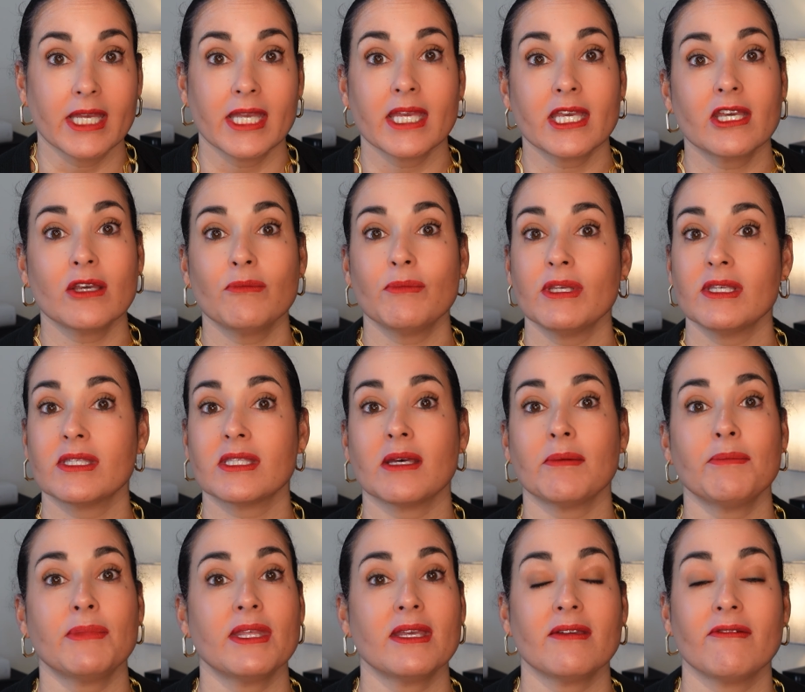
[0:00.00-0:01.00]
It can be
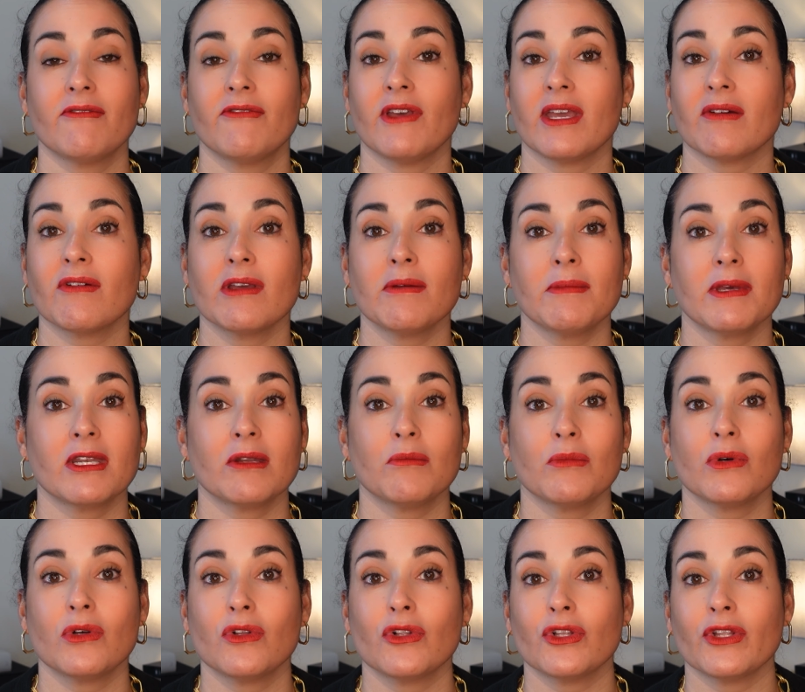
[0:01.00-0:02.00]
something very
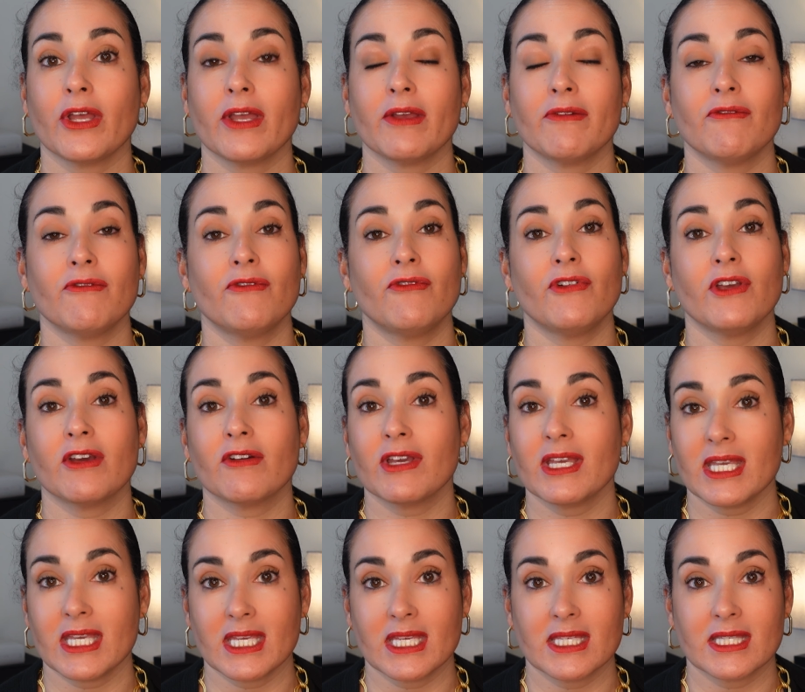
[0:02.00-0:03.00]
minimal and very
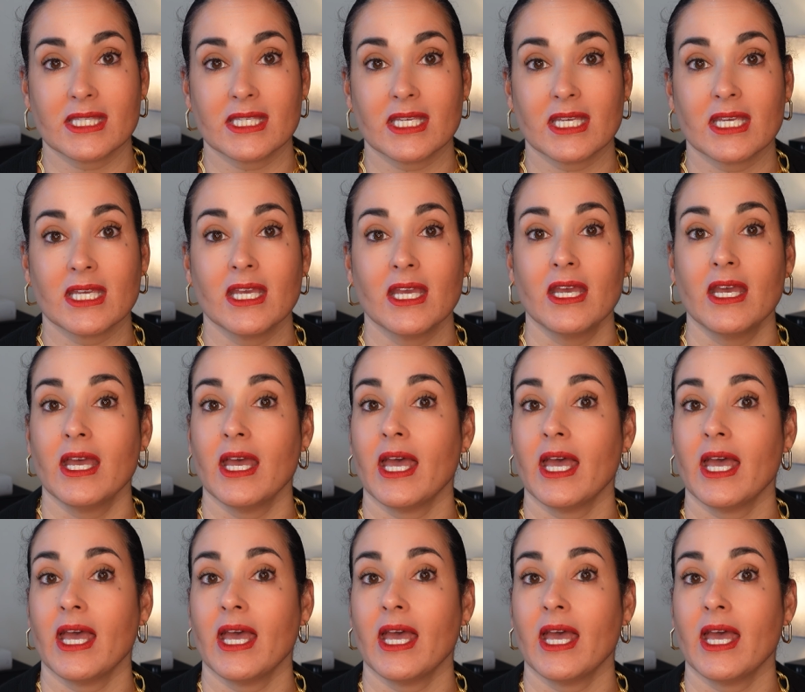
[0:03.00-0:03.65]
easy.